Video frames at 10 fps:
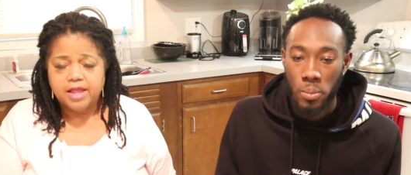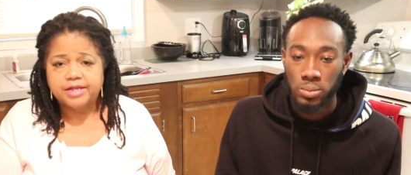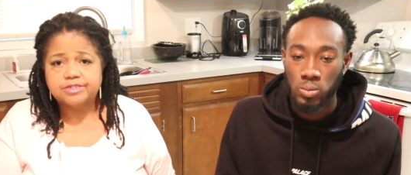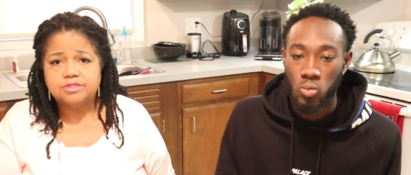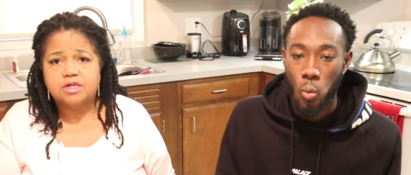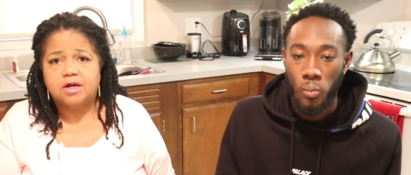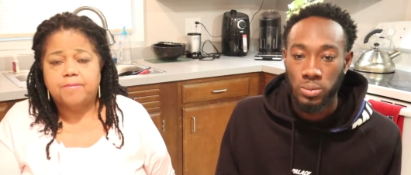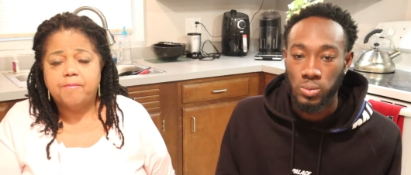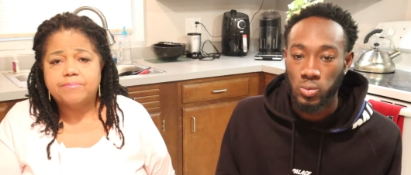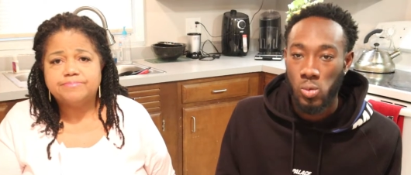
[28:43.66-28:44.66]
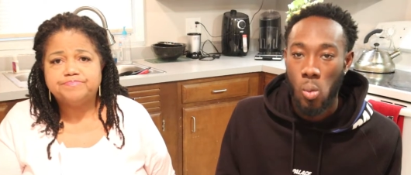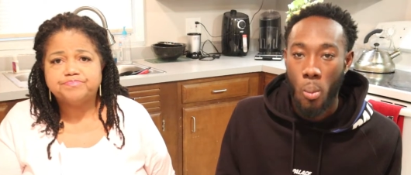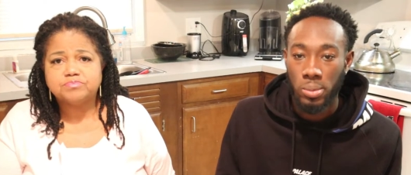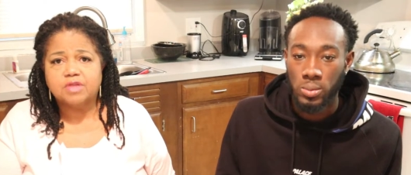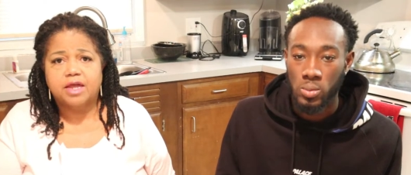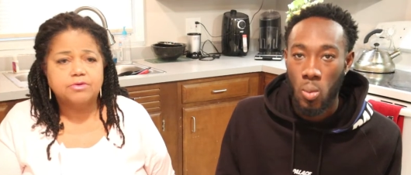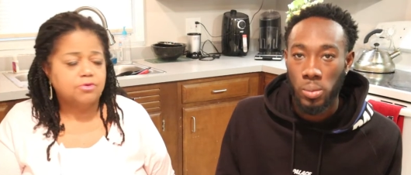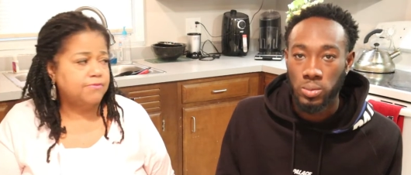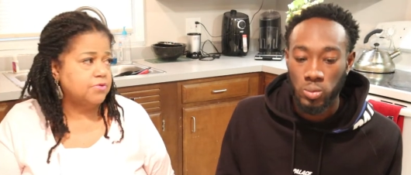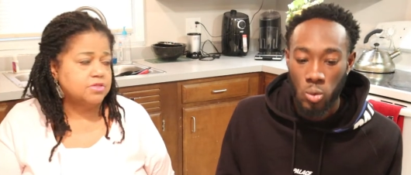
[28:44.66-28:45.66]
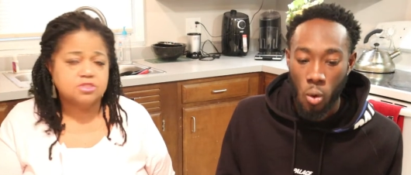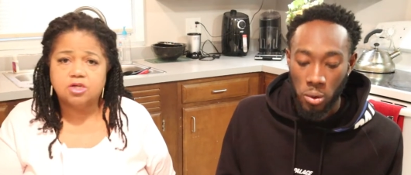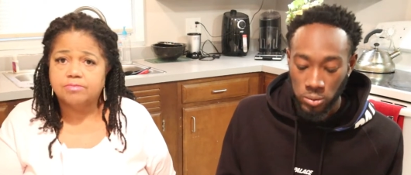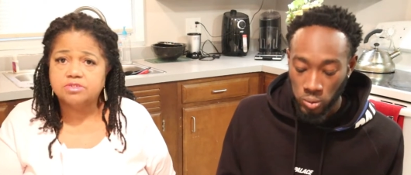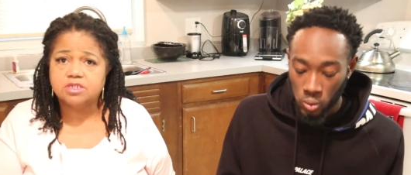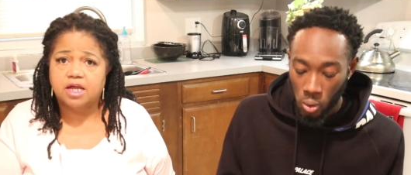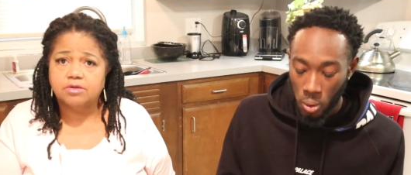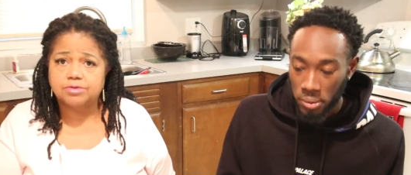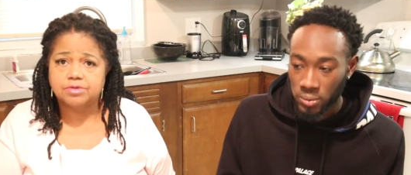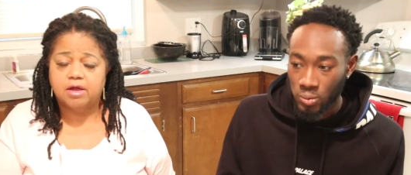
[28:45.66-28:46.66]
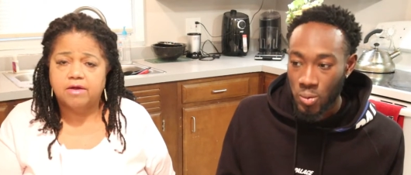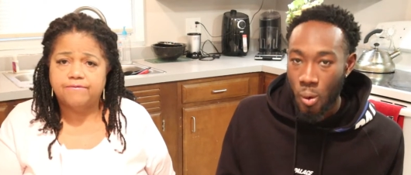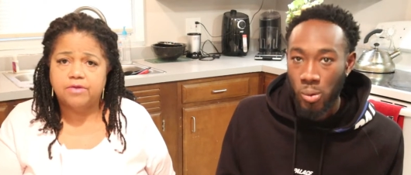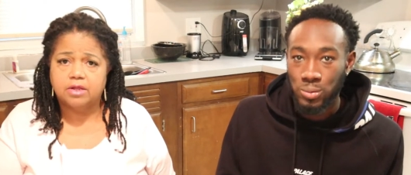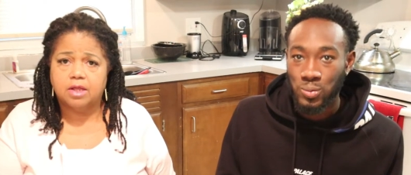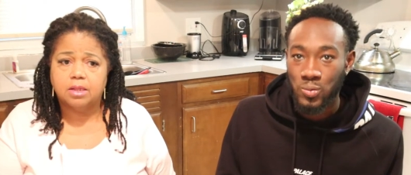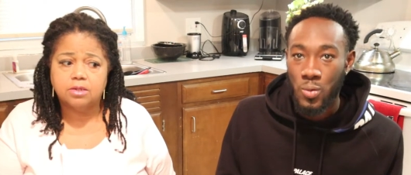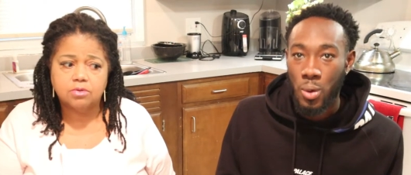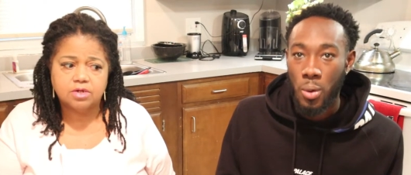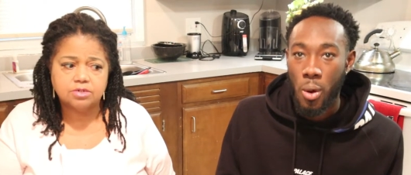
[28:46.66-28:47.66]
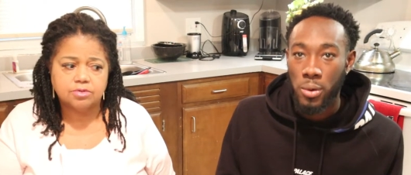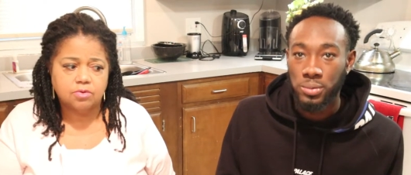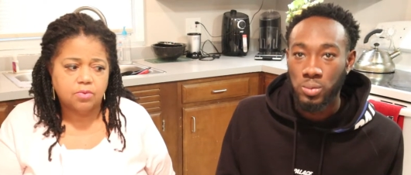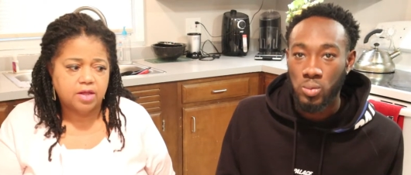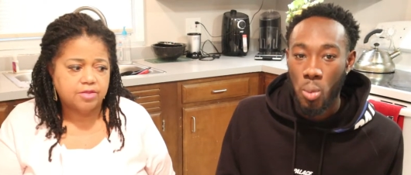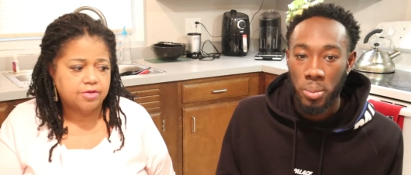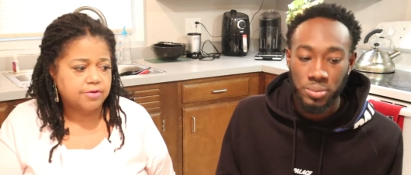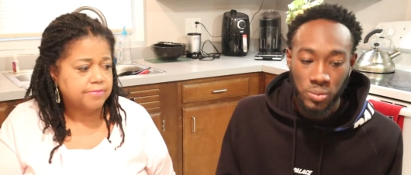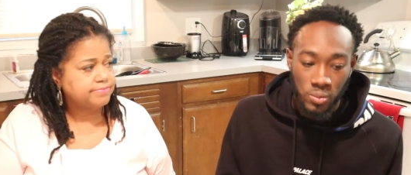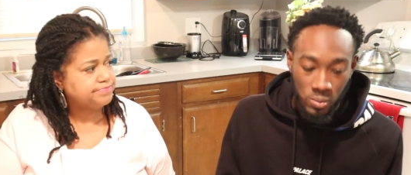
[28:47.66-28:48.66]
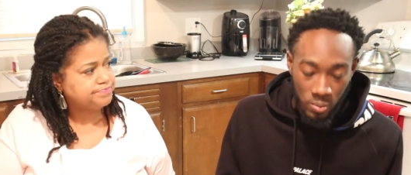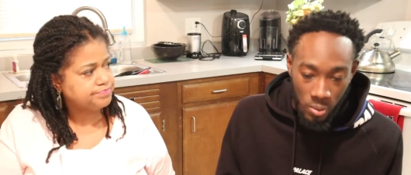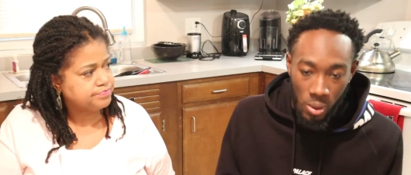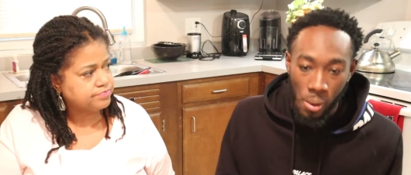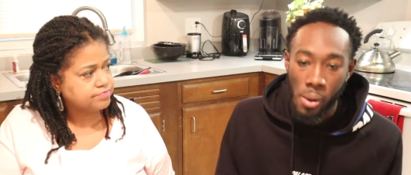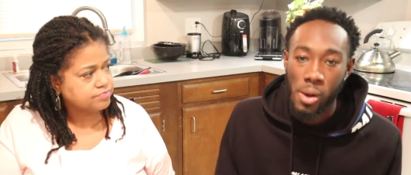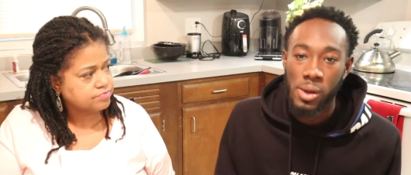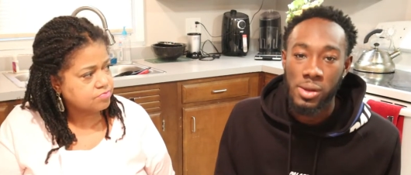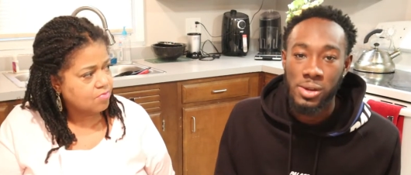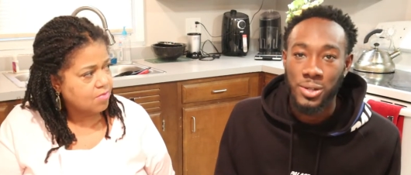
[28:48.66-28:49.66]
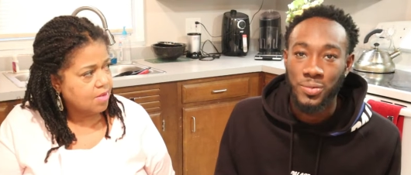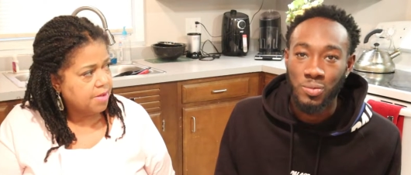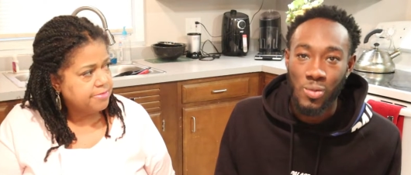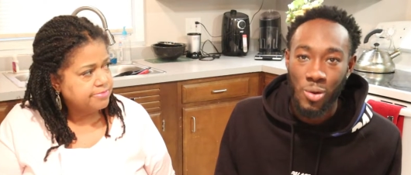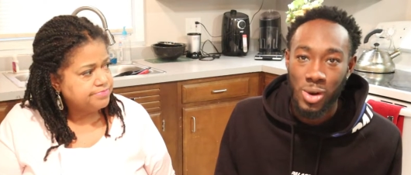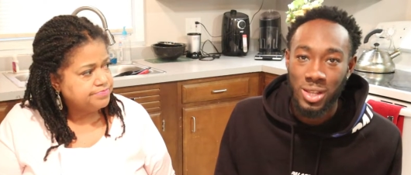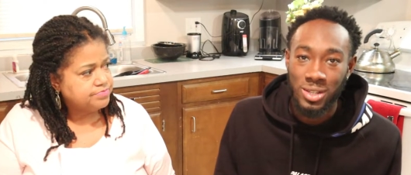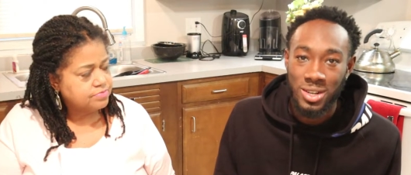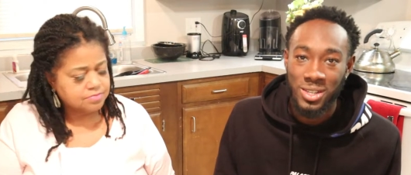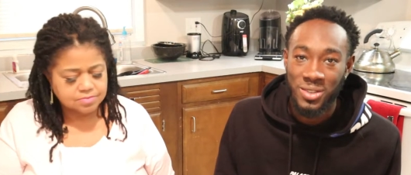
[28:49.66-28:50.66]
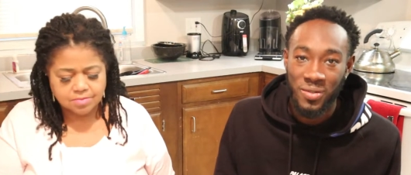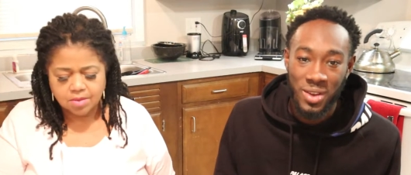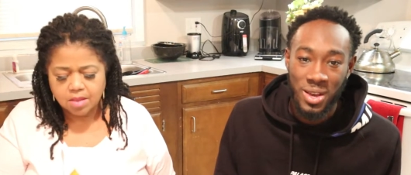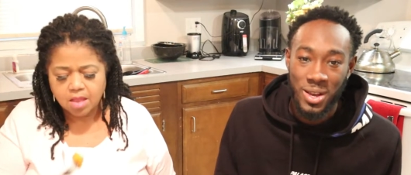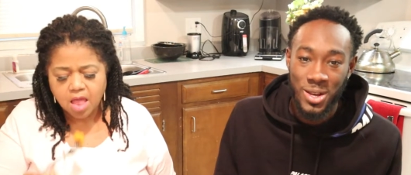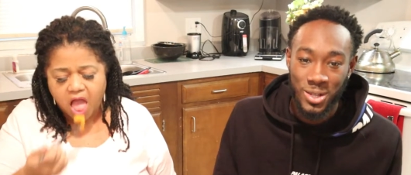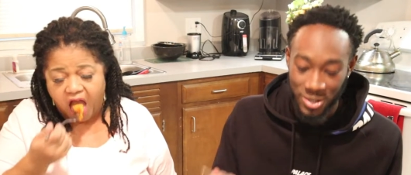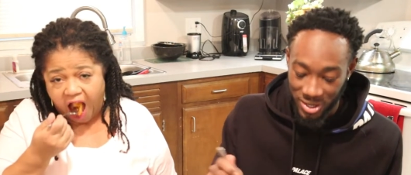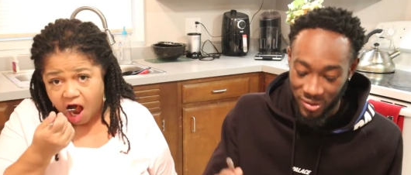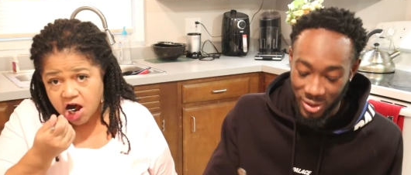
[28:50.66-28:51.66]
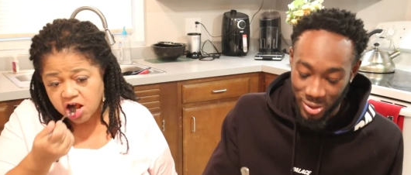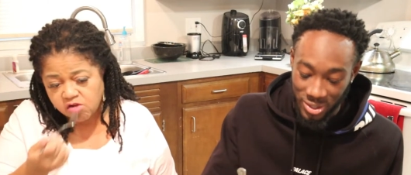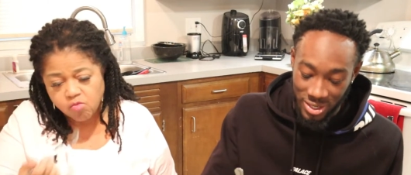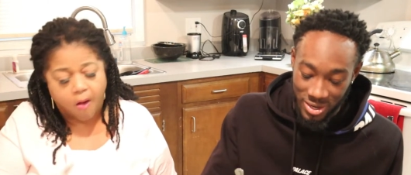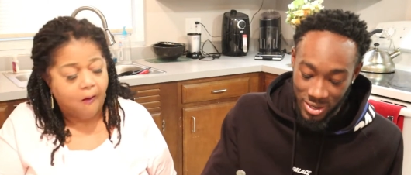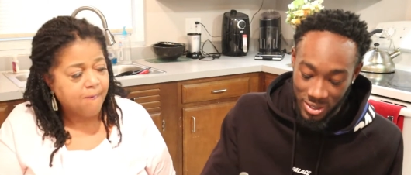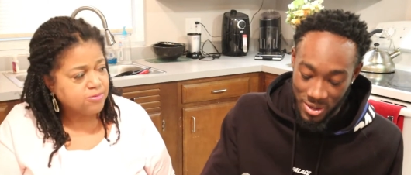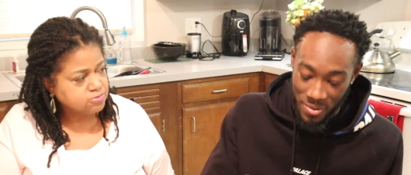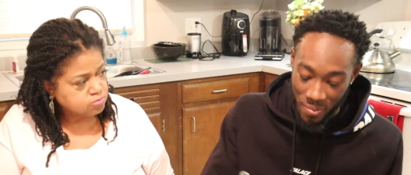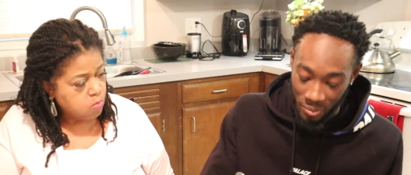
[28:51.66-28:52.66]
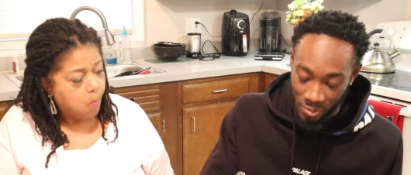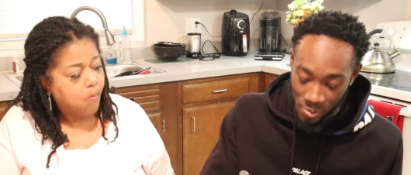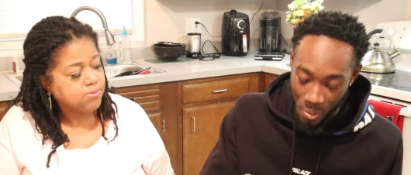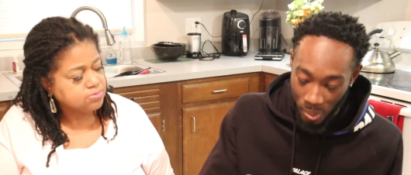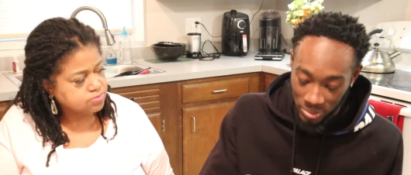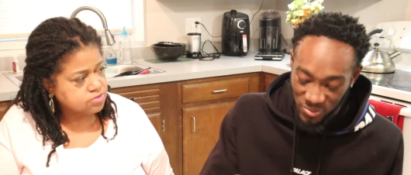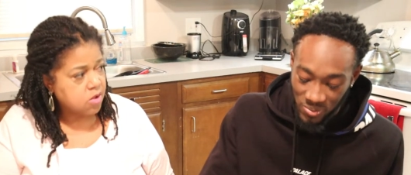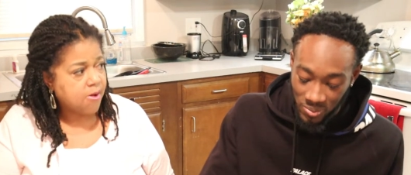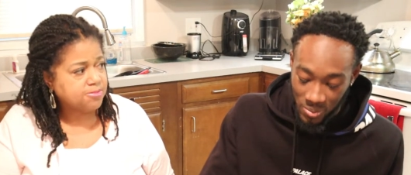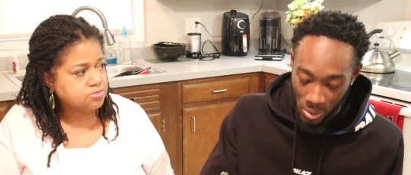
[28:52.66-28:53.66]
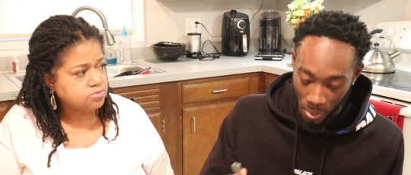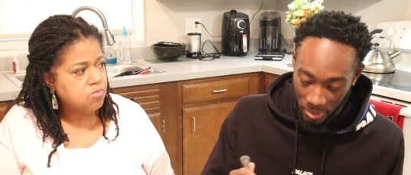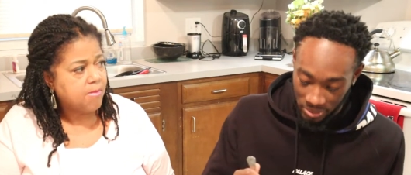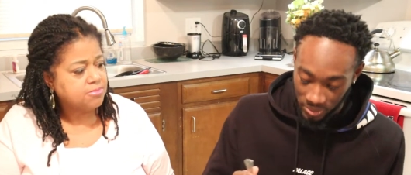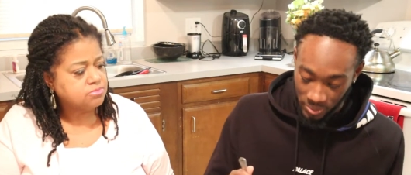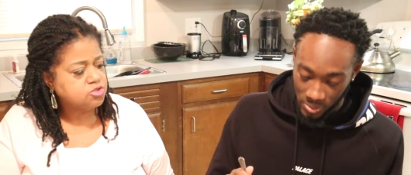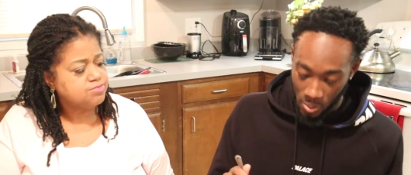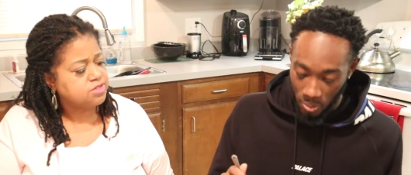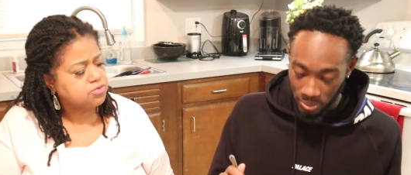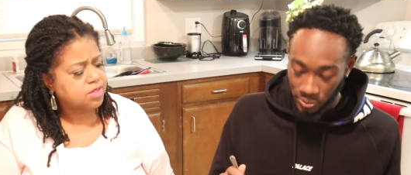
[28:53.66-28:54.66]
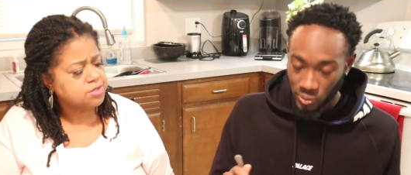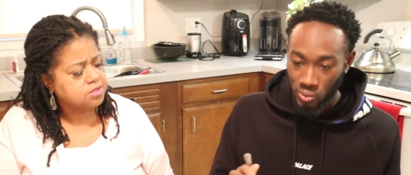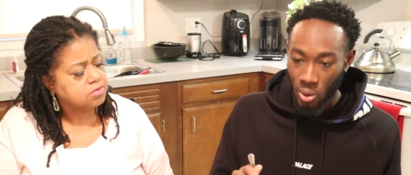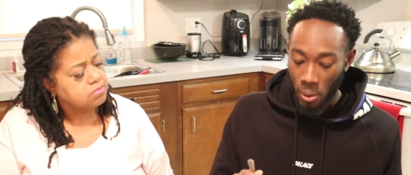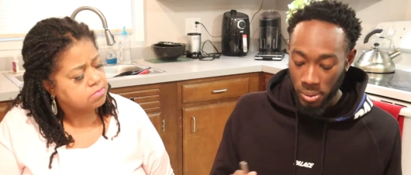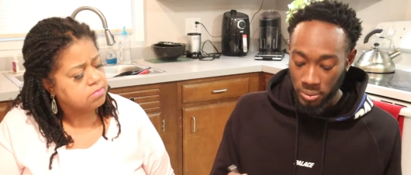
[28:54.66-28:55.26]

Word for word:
Speaker 1: And um, I don't know if you can tell, but Tyler's uh, feeling a little under the weather.
Speaker 2: Oh, yeah. The weather changing fast. It's flu season.
Speaker 1: Yeah. You've been dressing? Uh,